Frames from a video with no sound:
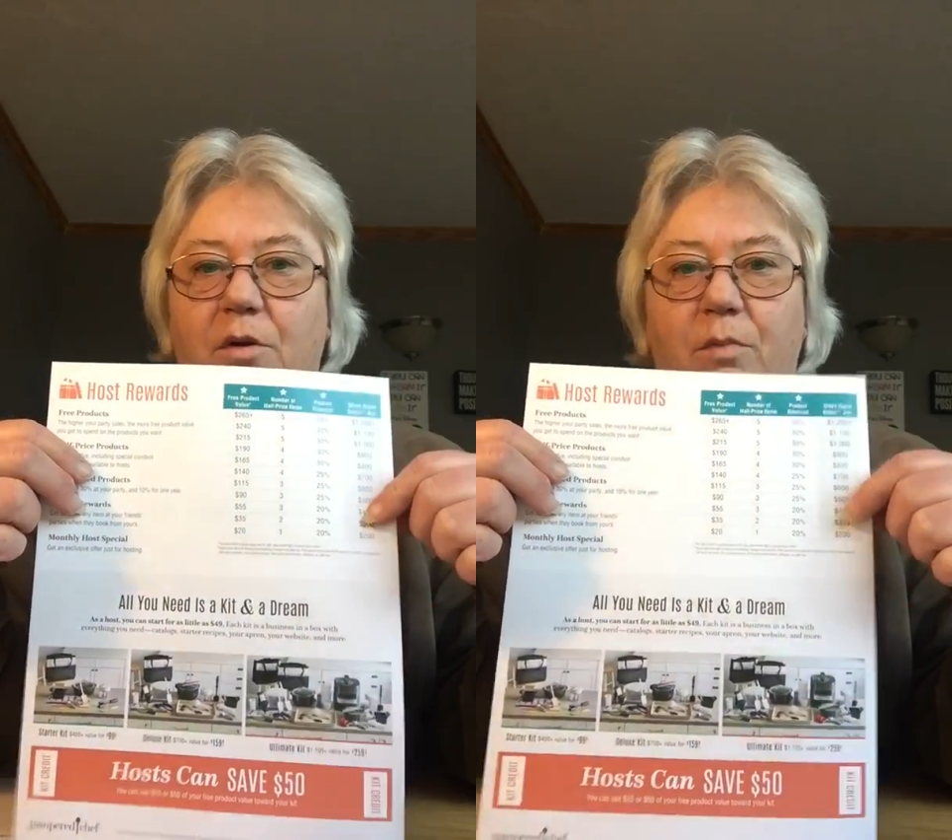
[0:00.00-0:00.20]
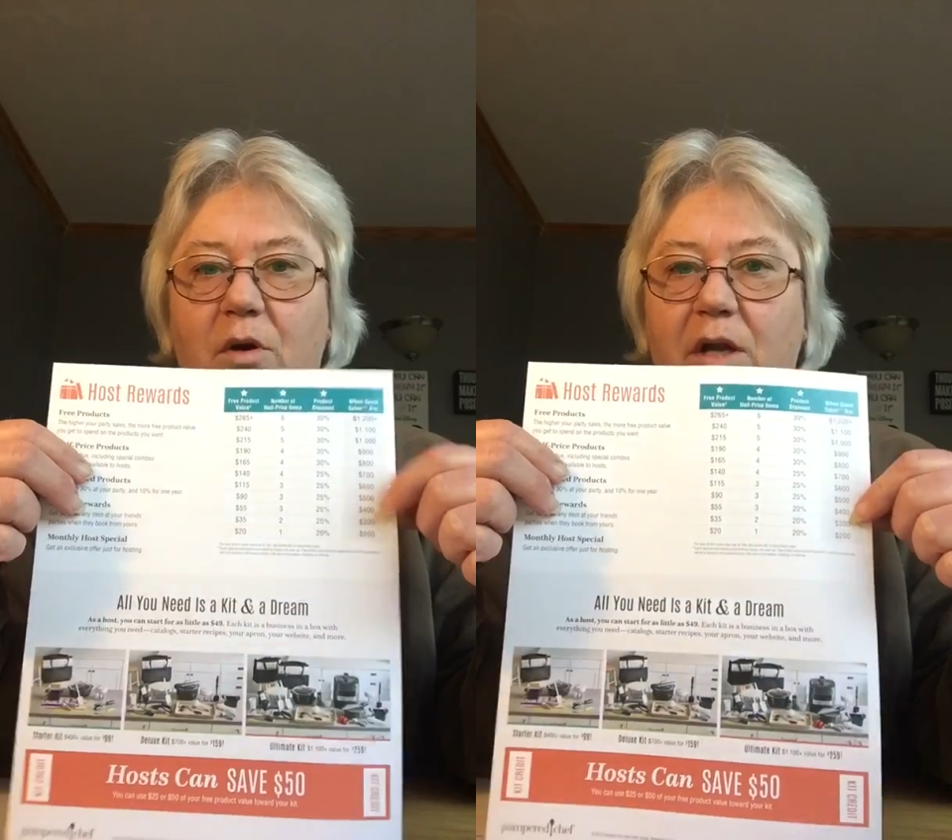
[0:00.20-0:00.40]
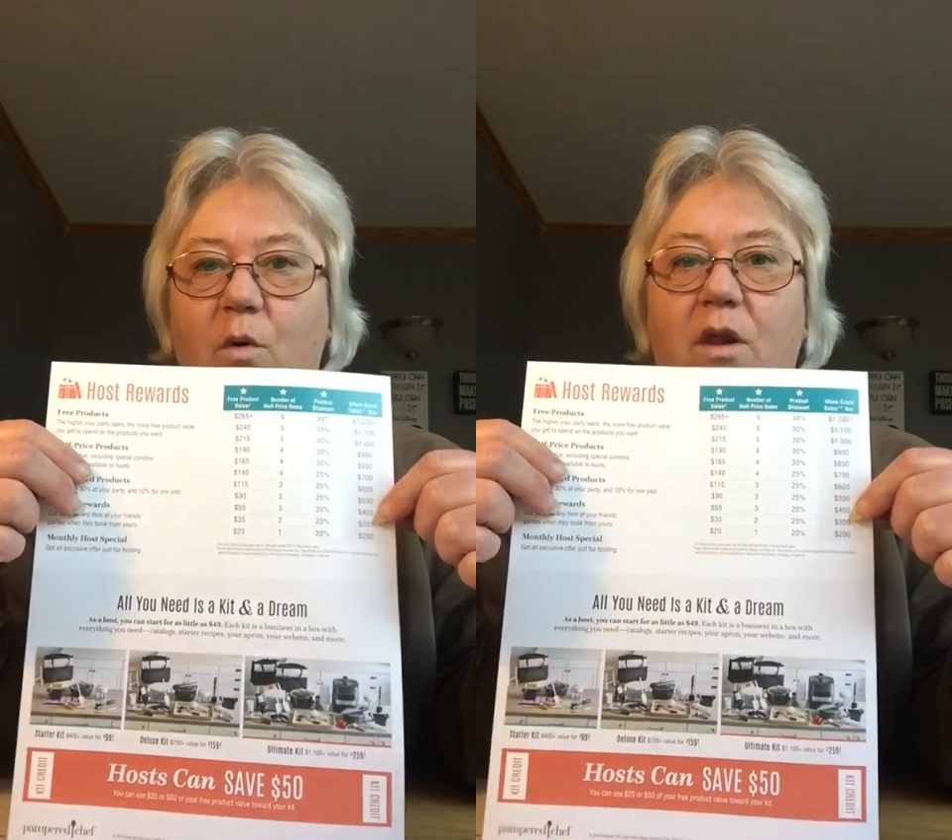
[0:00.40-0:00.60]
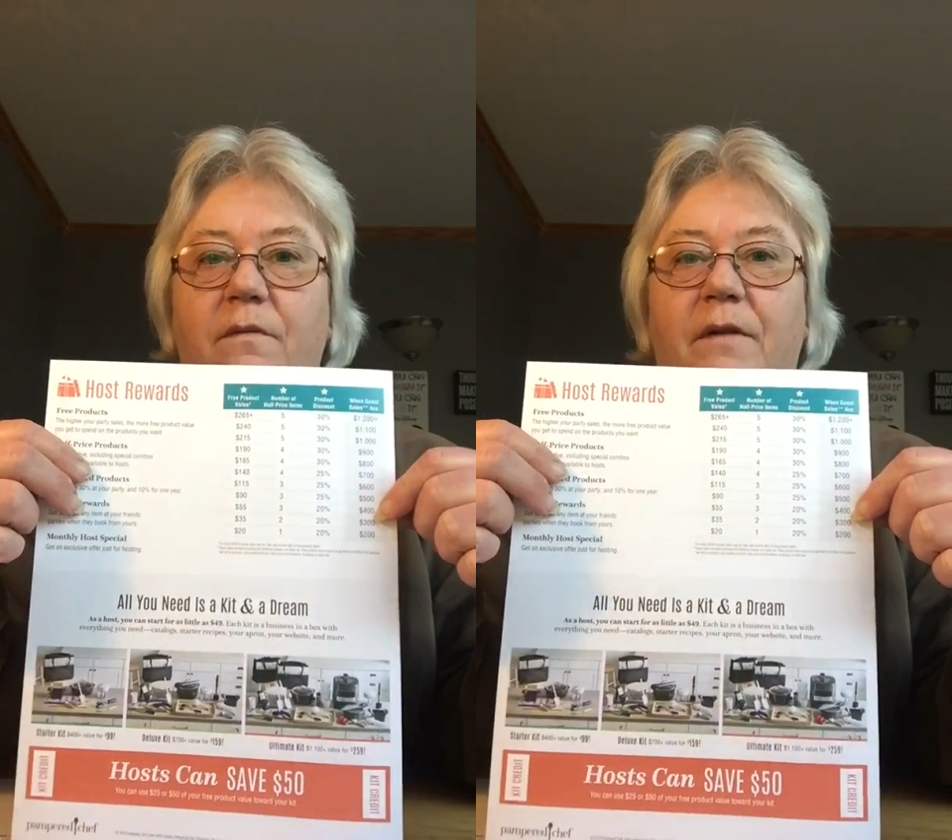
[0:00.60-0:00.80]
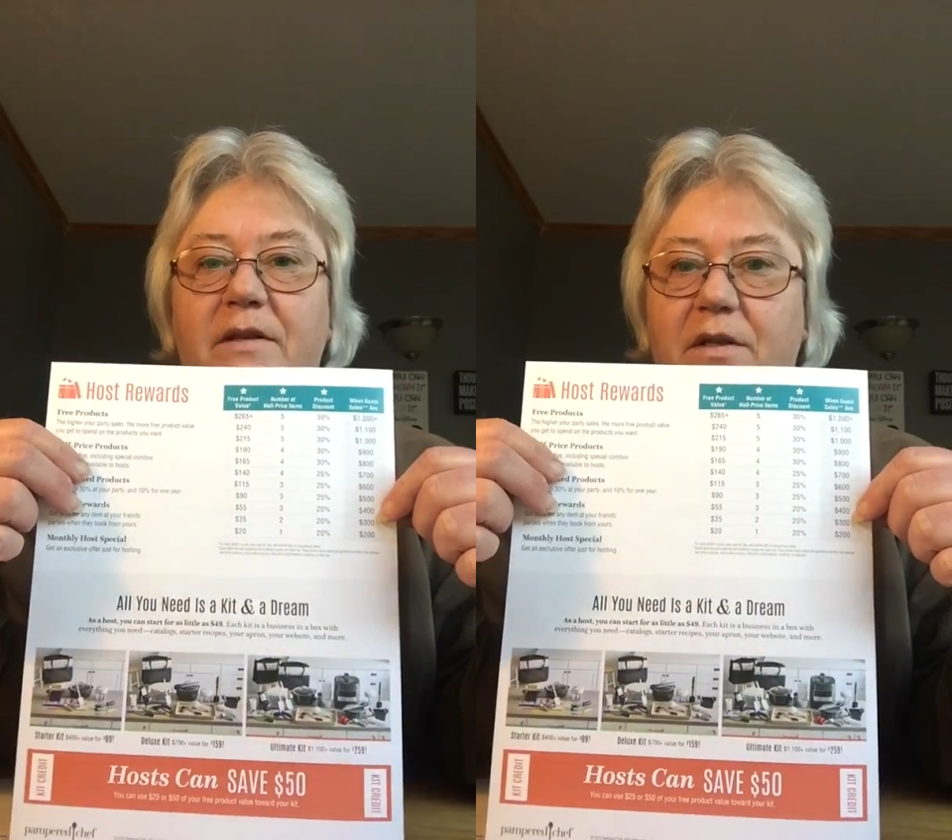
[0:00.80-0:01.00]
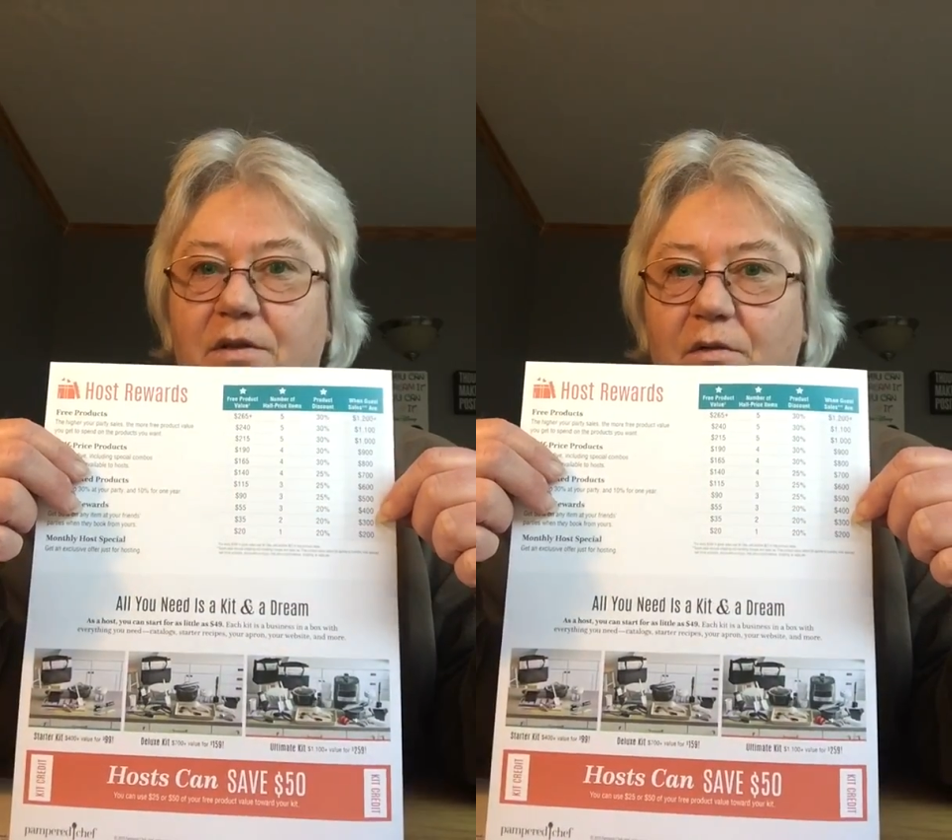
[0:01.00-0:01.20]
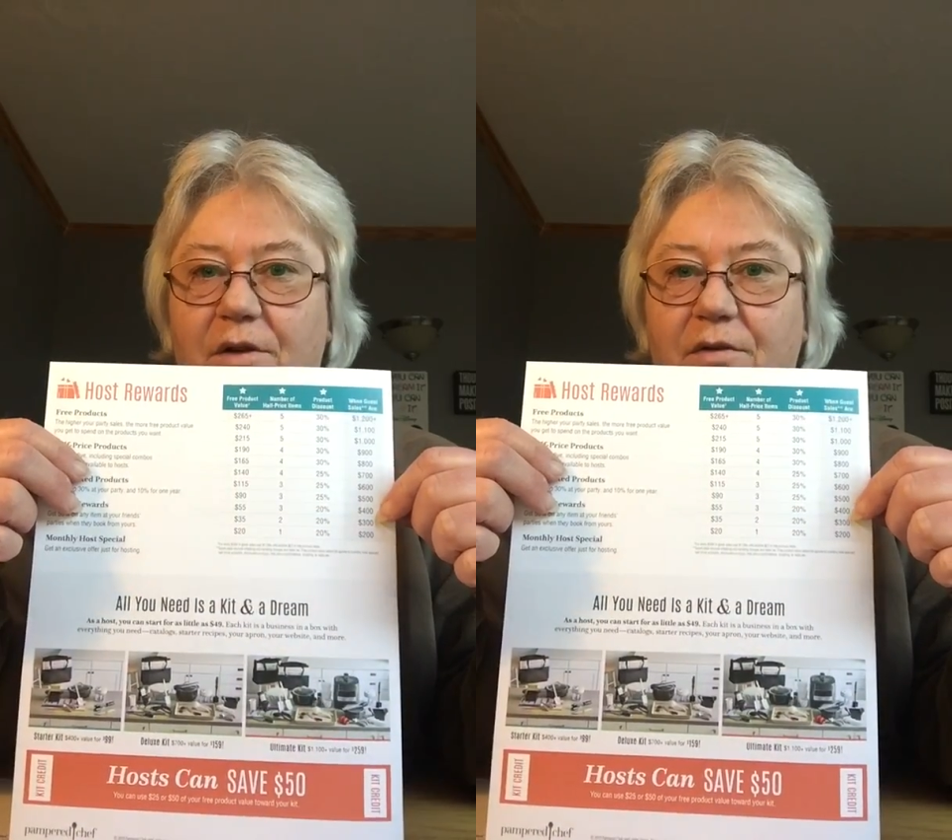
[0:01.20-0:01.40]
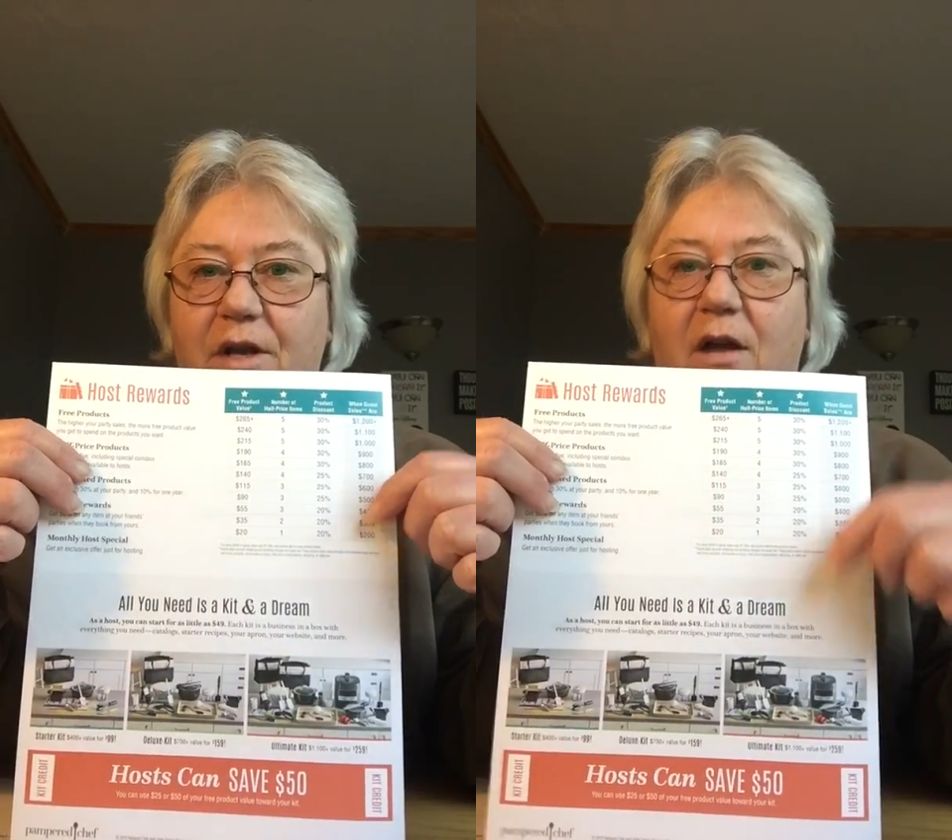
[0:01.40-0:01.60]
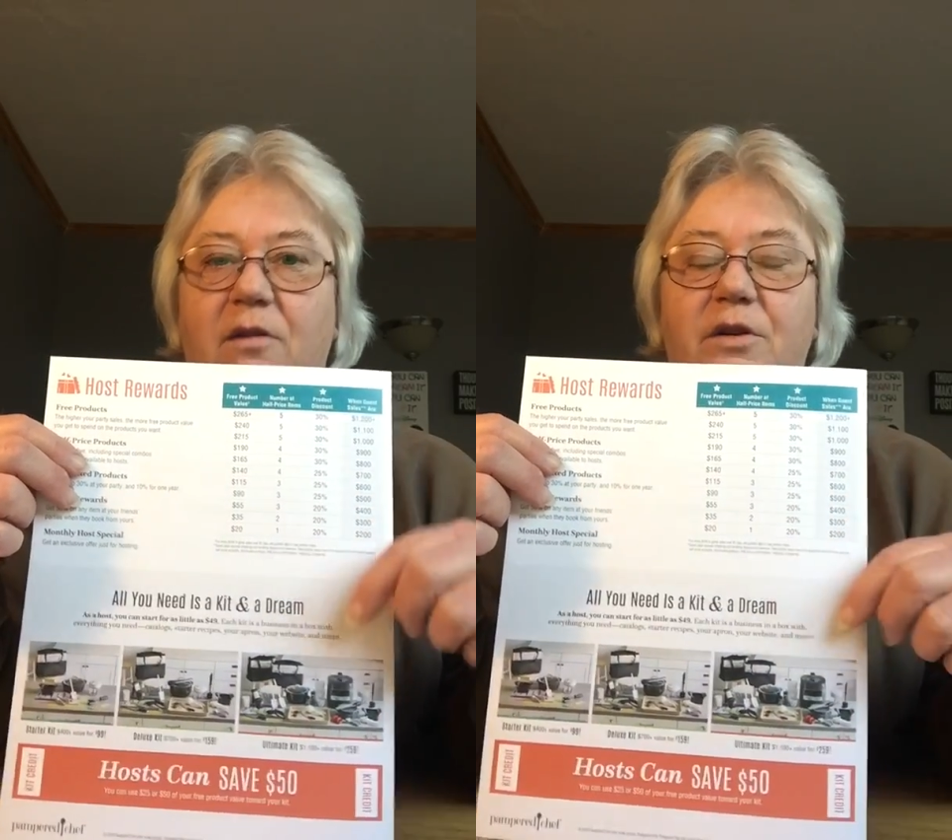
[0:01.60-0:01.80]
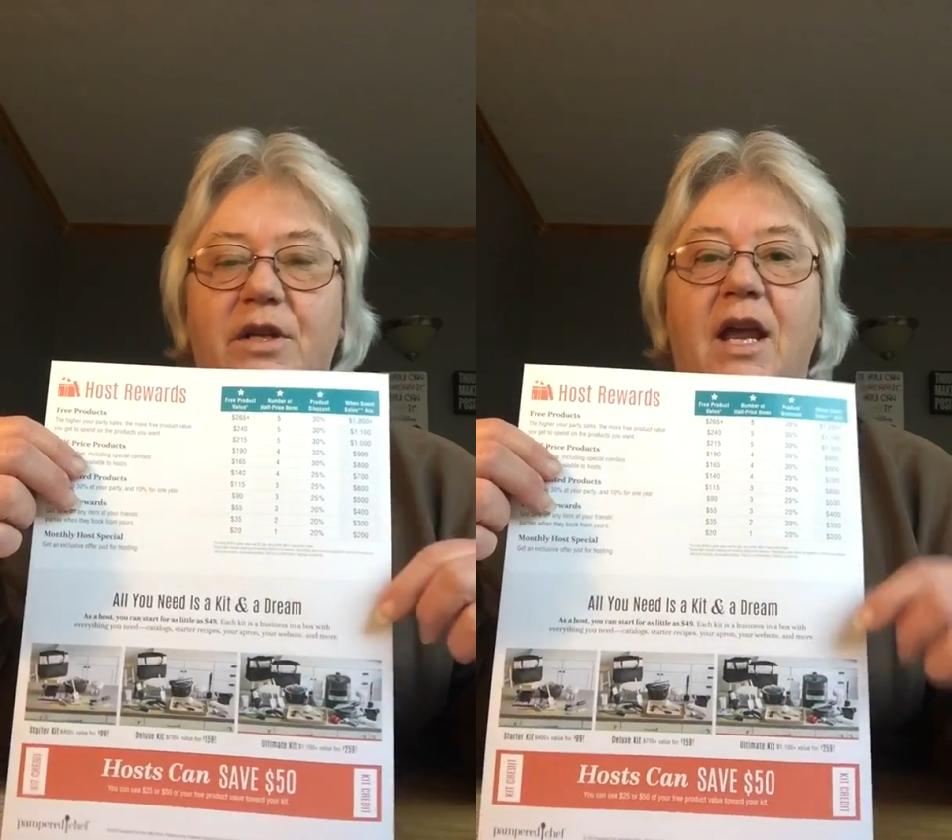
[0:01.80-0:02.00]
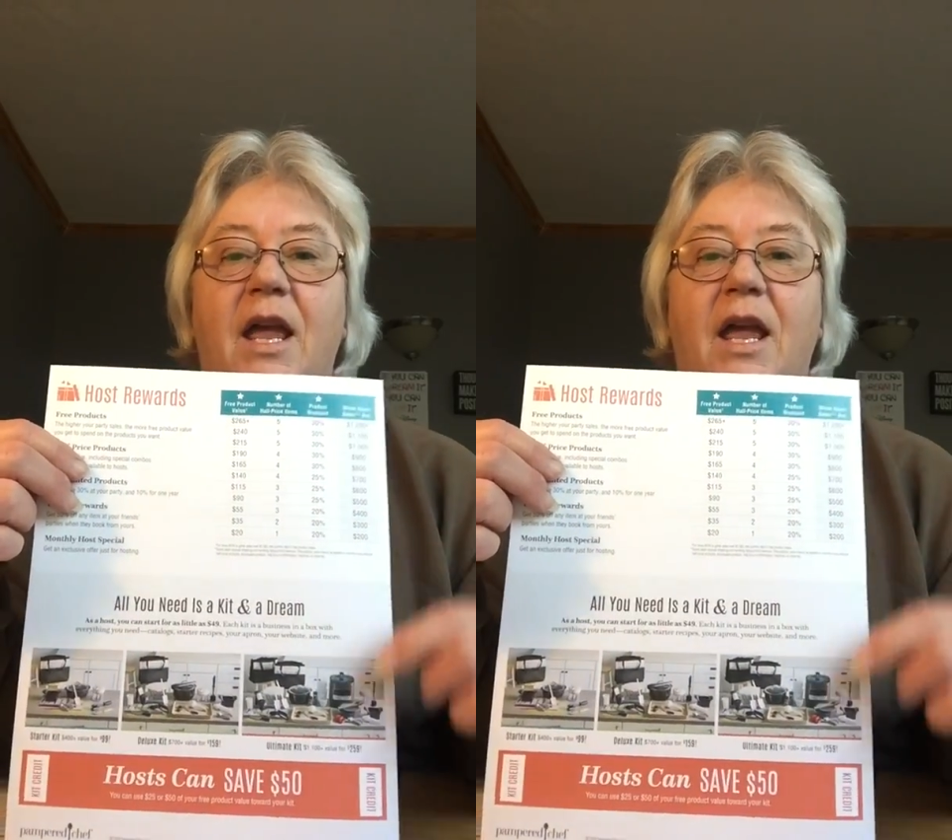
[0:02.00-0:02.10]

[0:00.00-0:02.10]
party qualifies at $200.